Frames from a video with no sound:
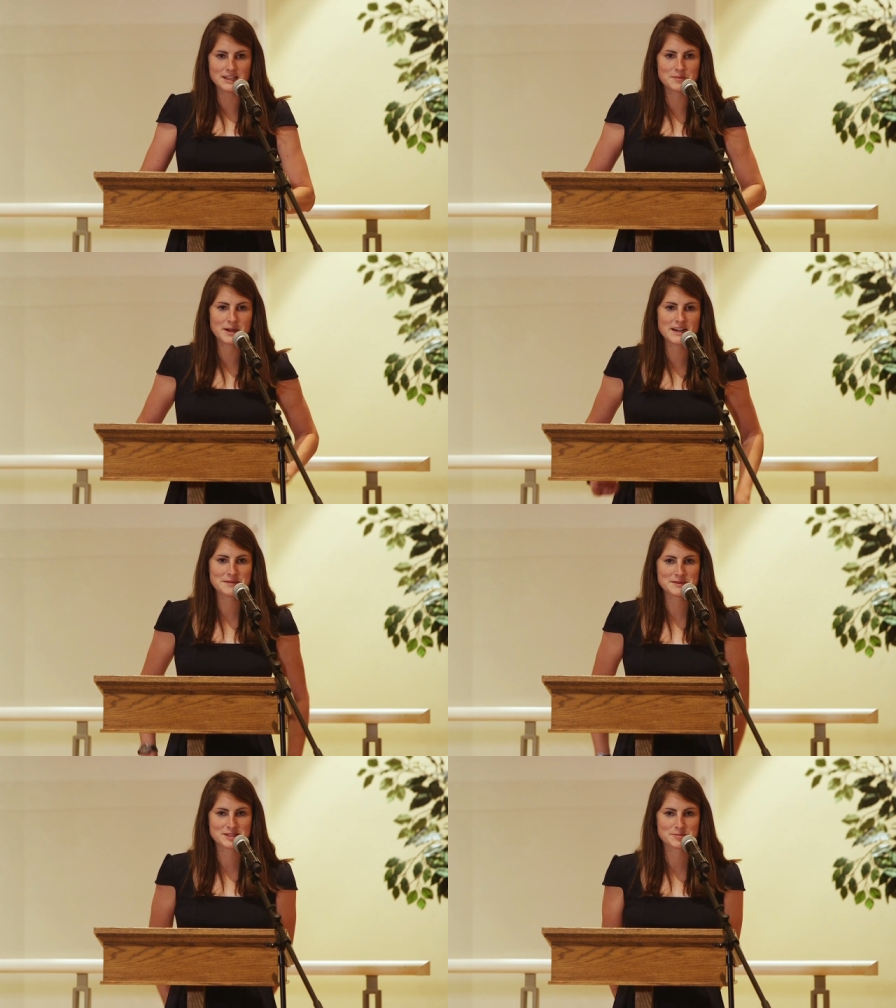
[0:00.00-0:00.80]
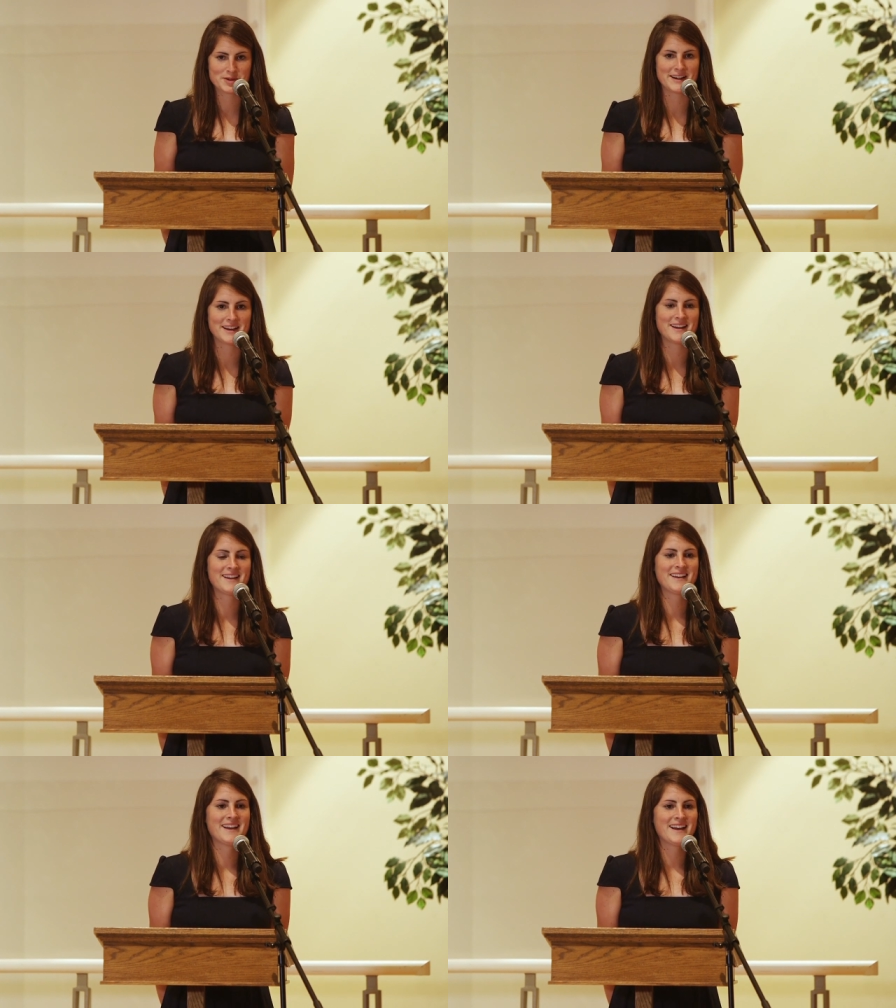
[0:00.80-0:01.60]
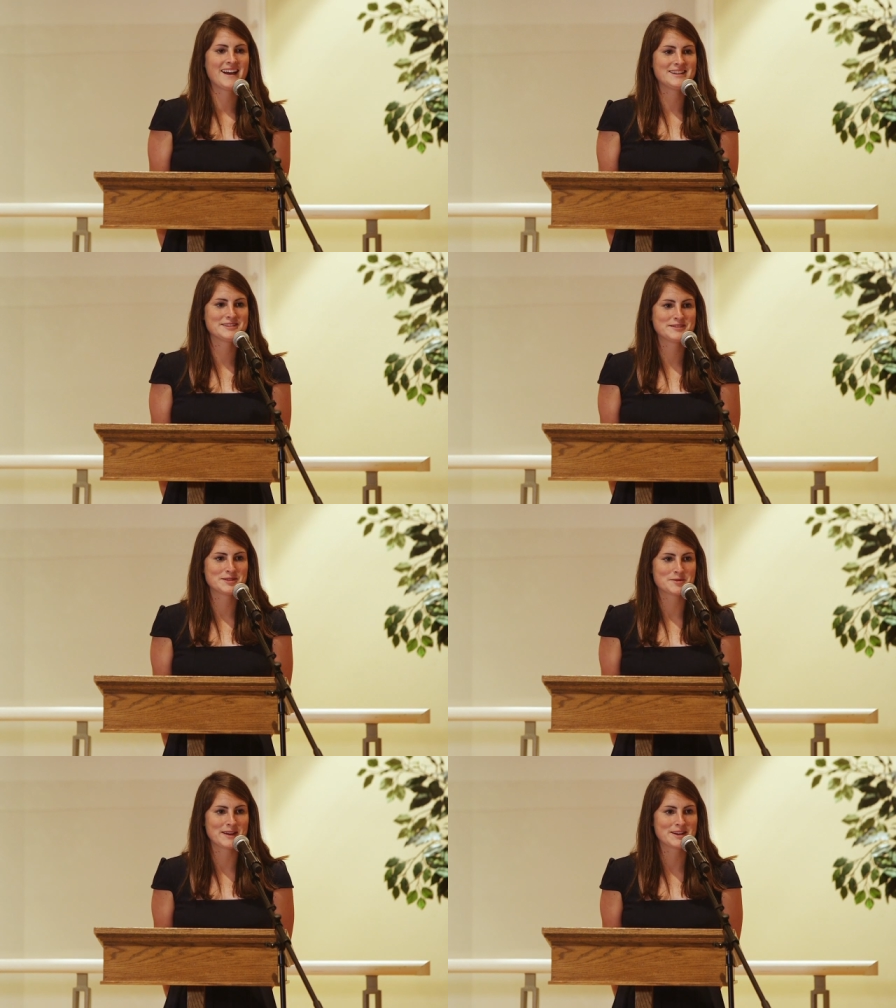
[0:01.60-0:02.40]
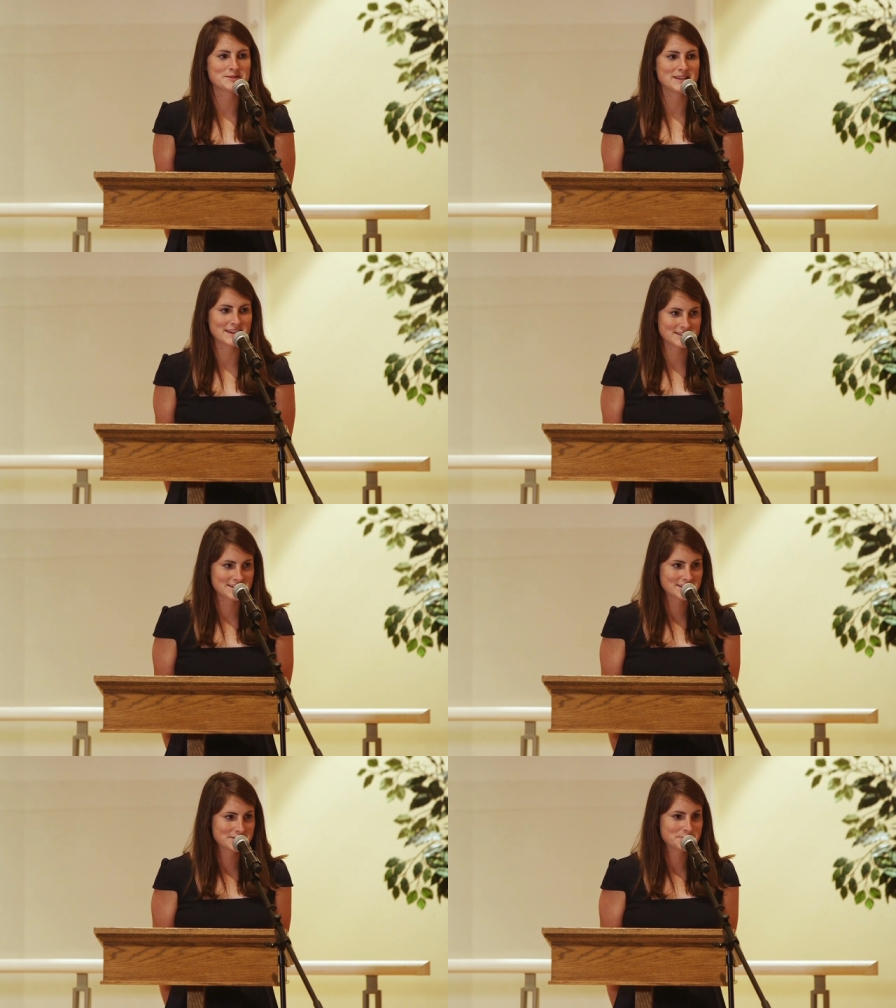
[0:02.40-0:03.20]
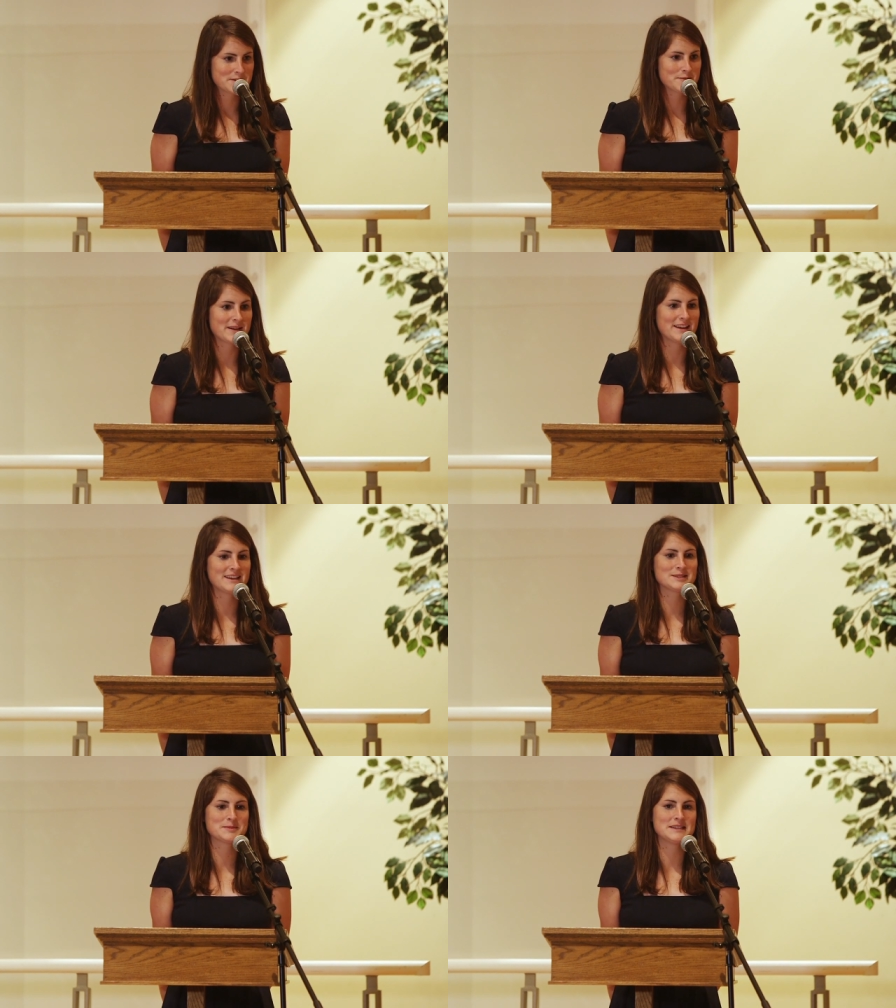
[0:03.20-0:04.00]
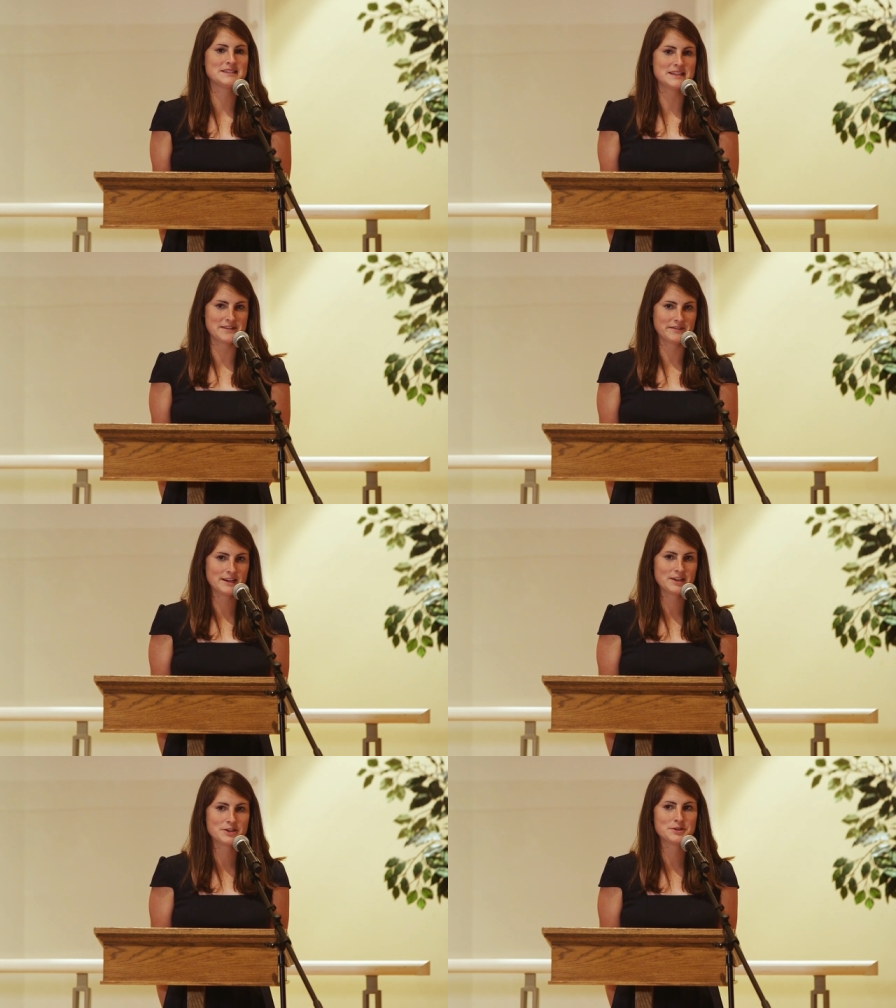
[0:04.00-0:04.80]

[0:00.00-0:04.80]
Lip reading: My name is Sabrina. I live in Waco, Texas, with my husband, David,